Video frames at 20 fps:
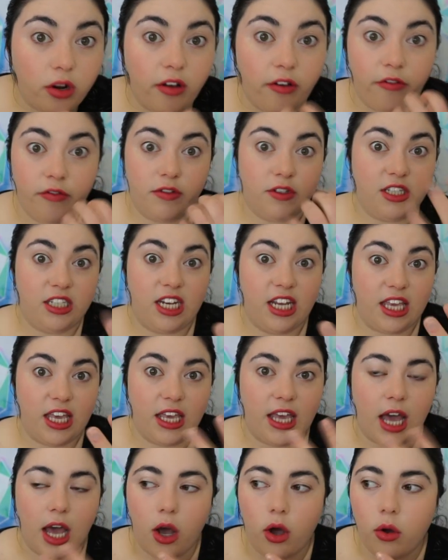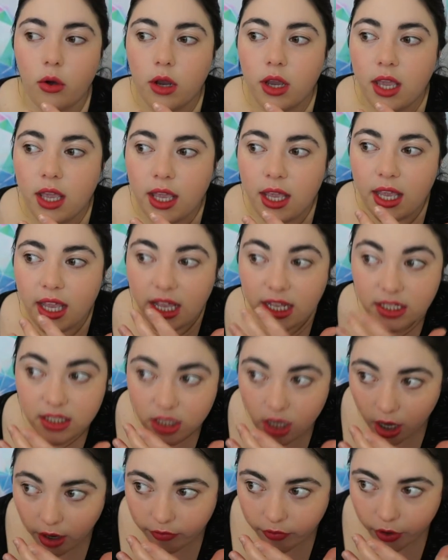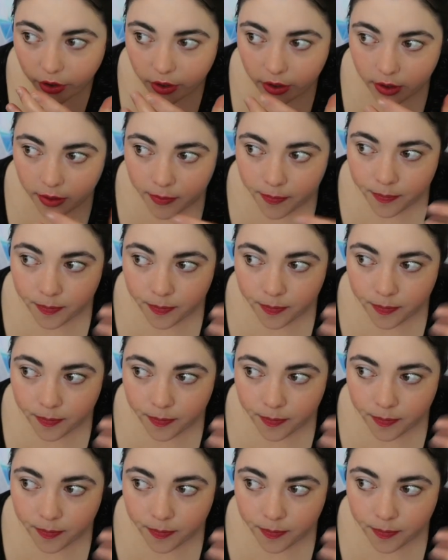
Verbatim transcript: of sticking out is covered,